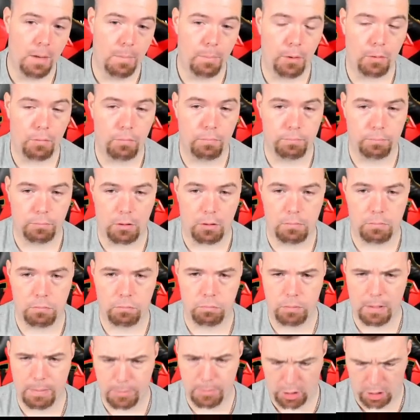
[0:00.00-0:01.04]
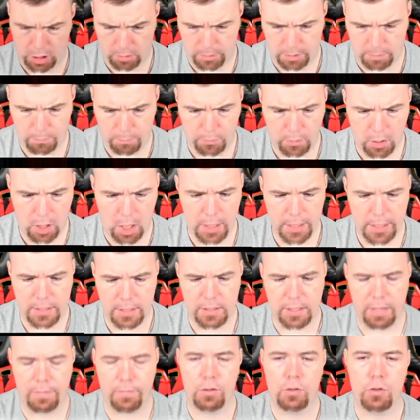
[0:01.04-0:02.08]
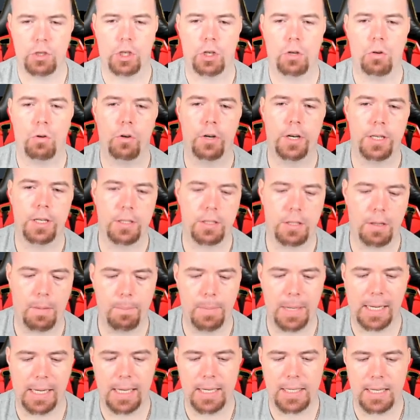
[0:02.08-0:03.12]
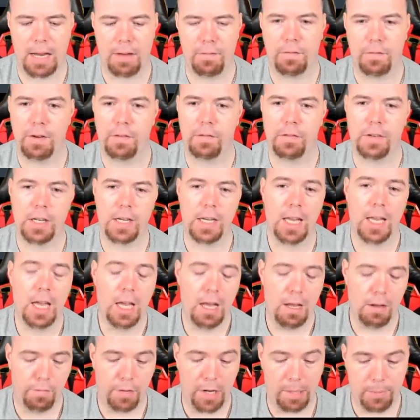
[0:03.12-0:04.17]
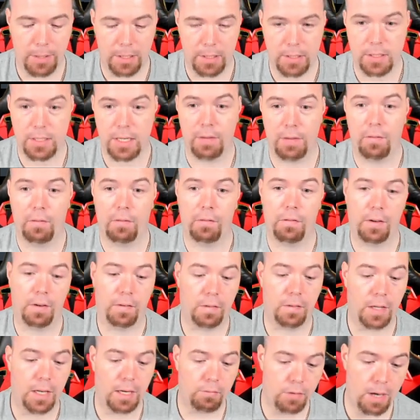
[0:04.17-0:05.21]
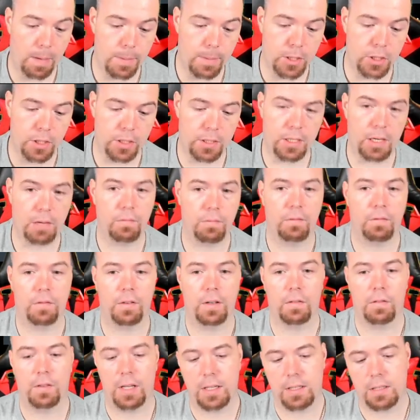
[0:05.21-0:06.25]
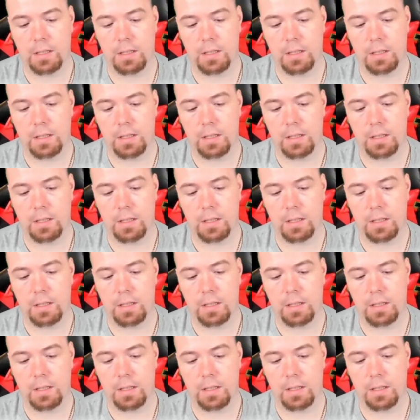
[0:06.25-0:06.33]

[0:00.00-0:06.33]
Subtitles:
But where am I going? Baradi's 700 coins. Mickey's 850. Fabian's 750. Rebic is 750.